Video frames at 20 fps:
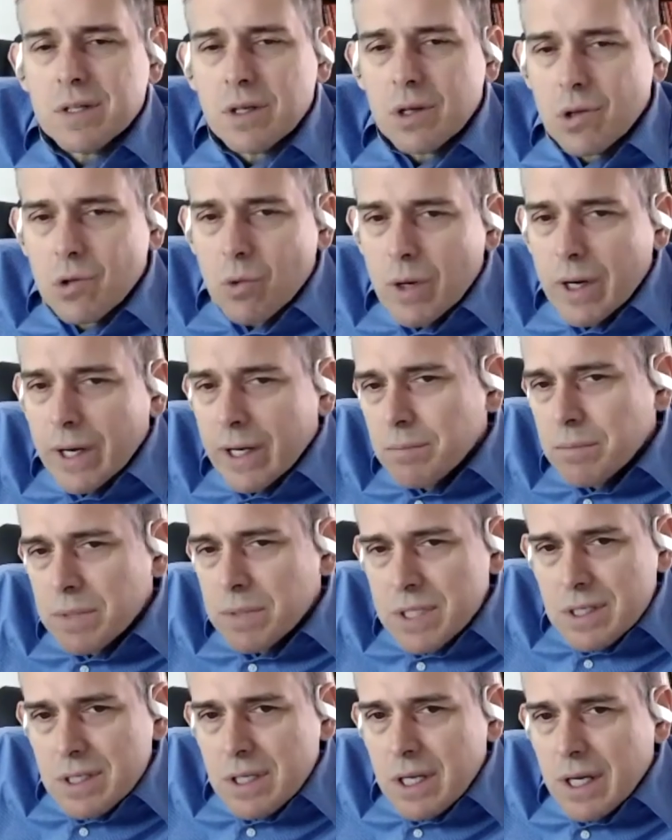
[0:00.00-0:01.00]
great
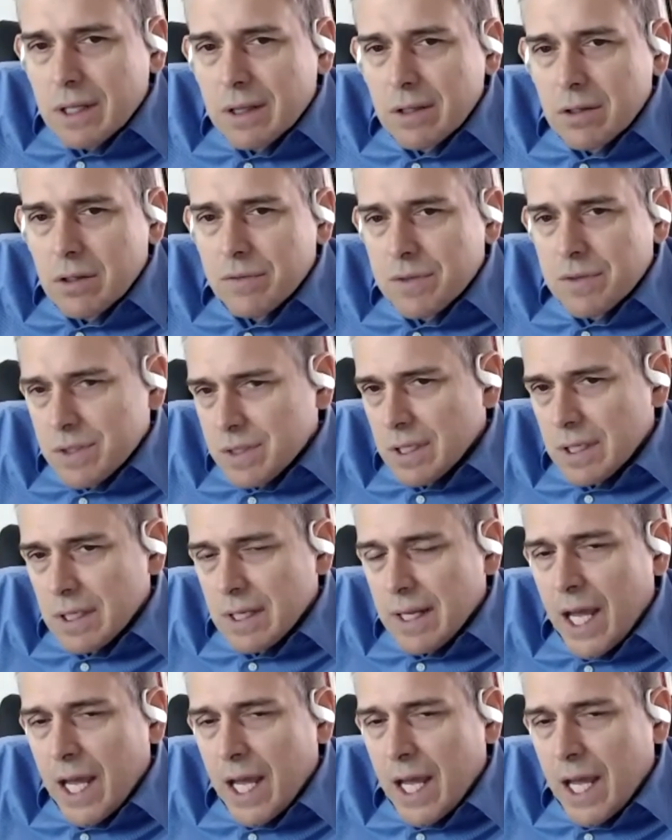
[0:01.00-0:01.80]
mistake that I've seen.